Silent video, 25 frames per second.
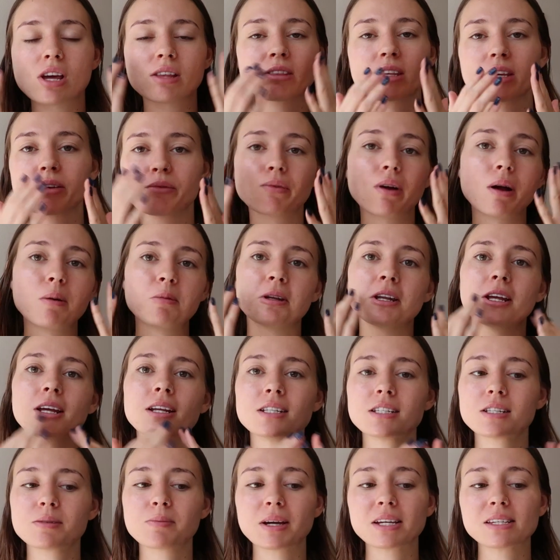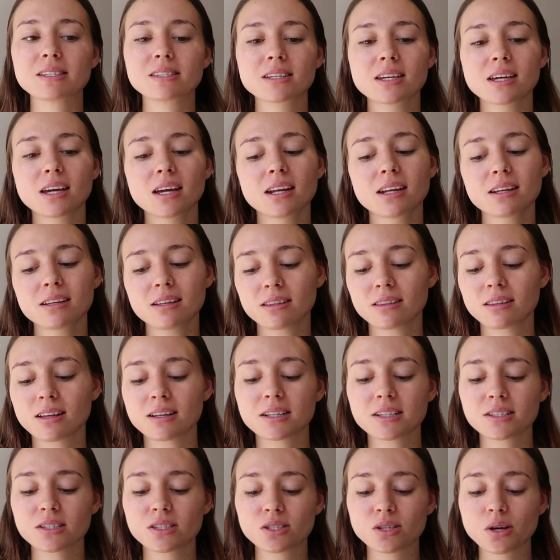gently rub it into my skin,
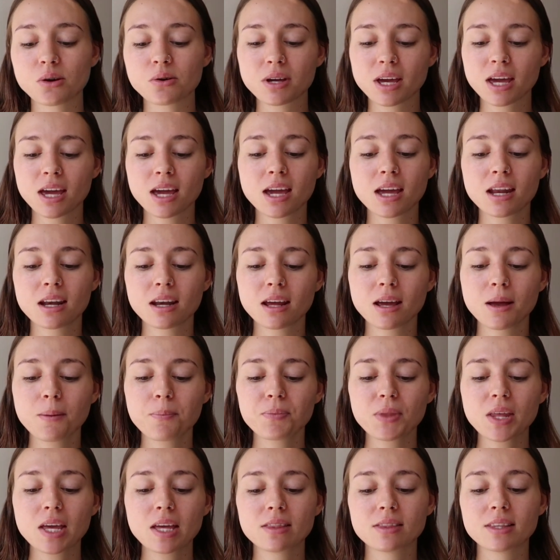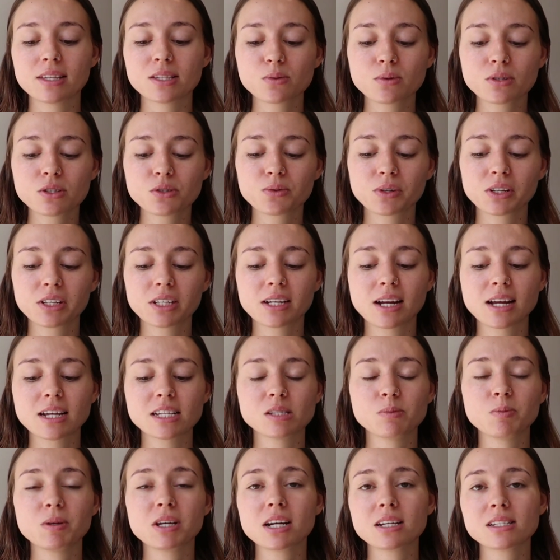let it soak in. This one's really
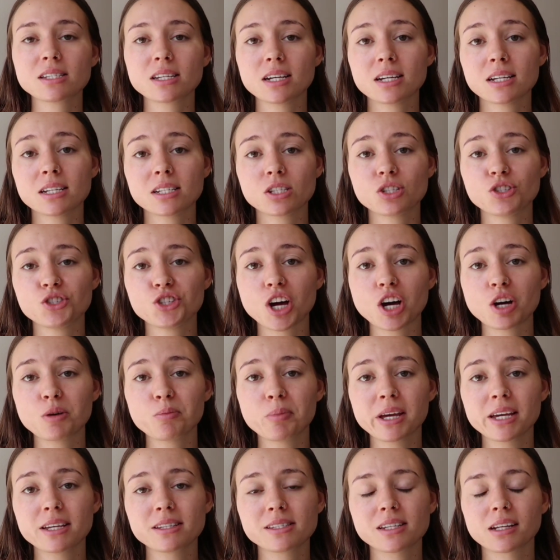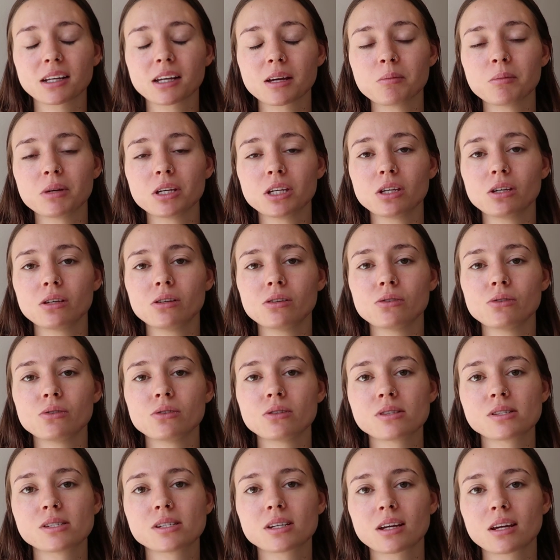nice because it is gel based. It can be
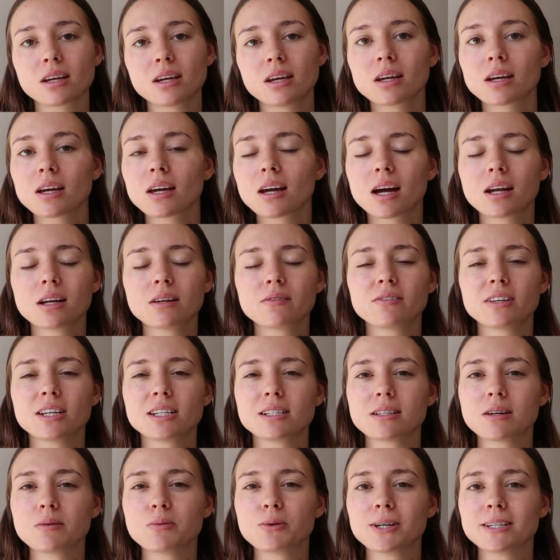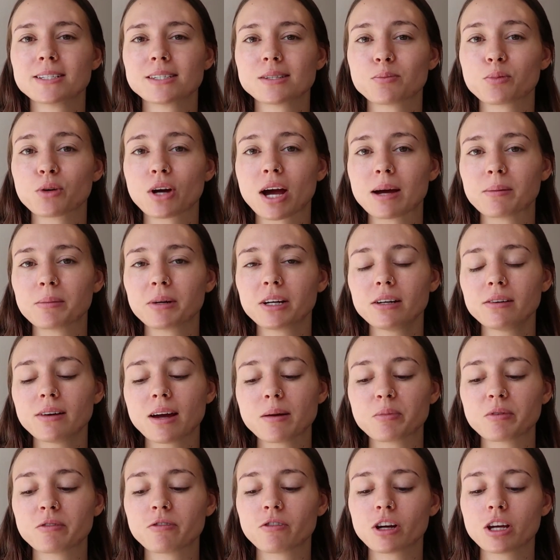used, it can kind of like double as a primer
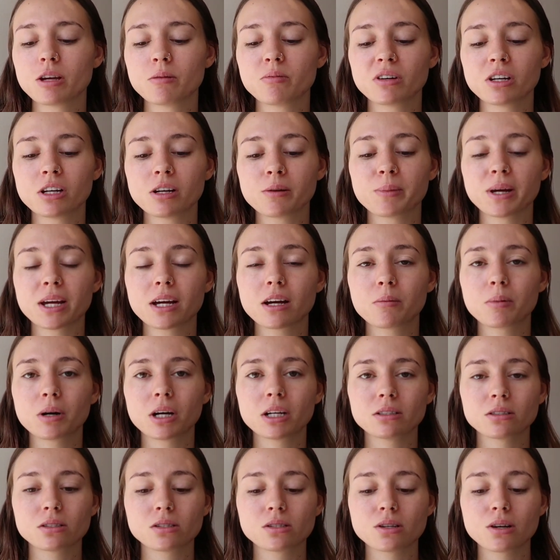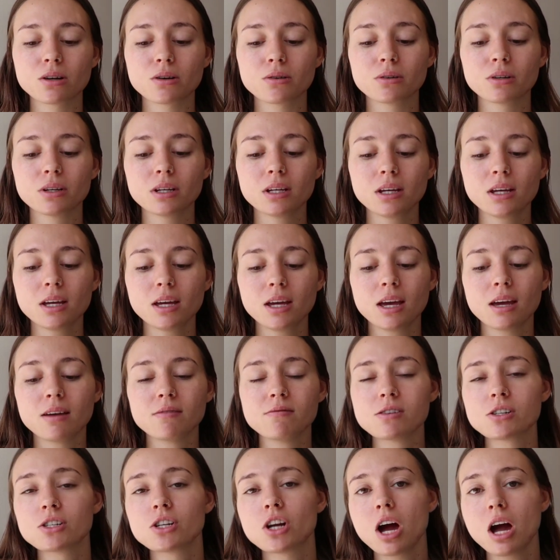right before you put your makeup on. So
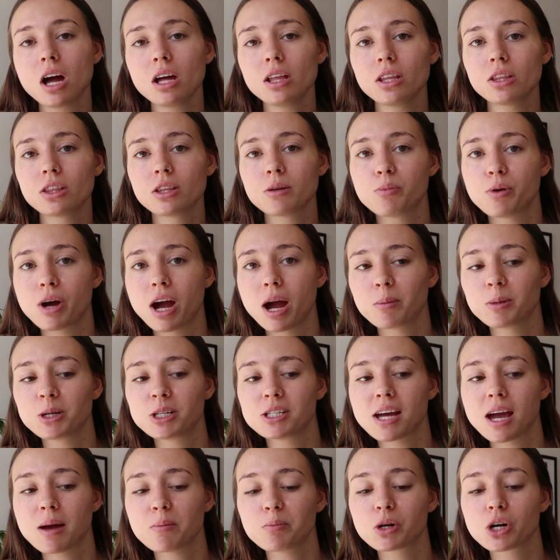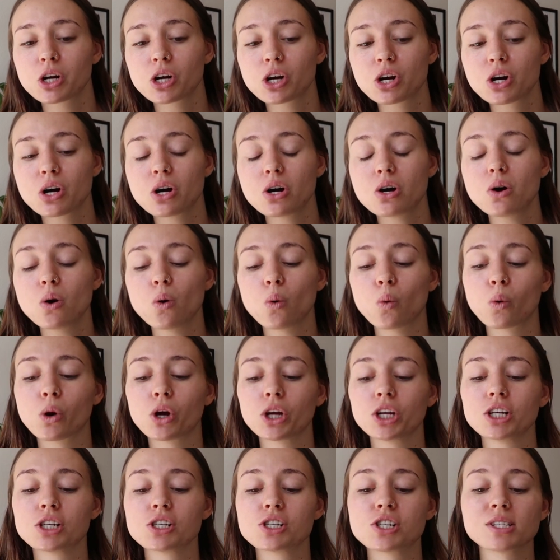if you're not the primer type girl
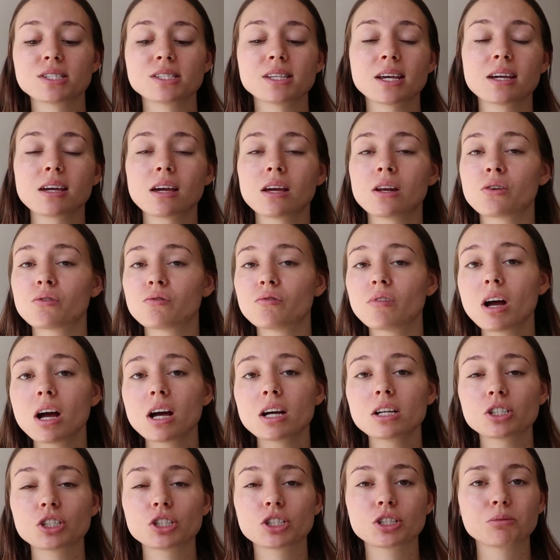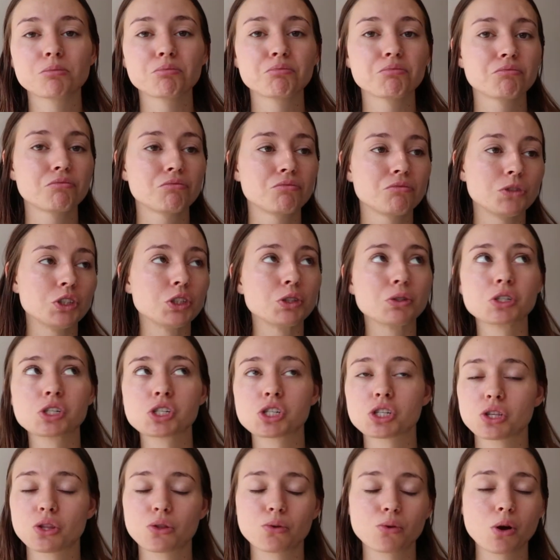or you're just like in a rush, you can
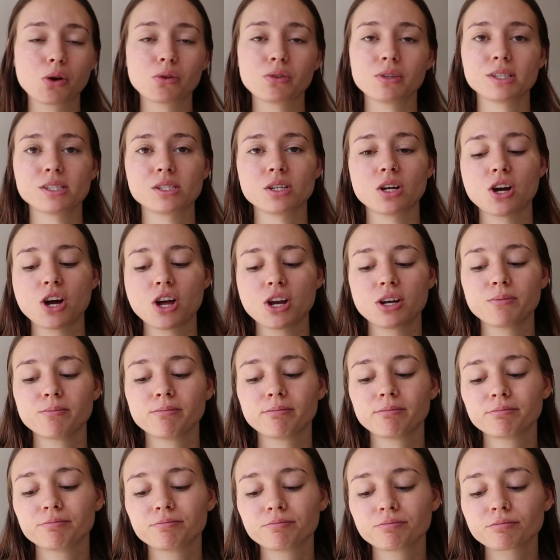just throw this on